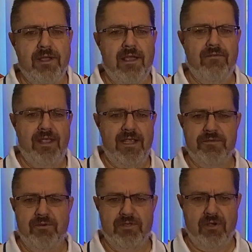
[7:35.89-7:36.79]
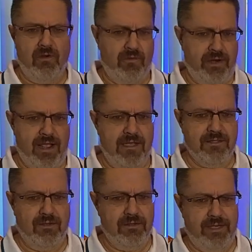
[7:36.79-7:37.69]
have days where it's
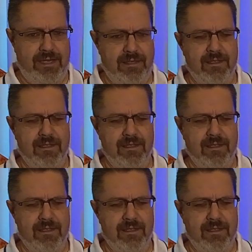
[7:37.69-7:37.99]
overcast all day.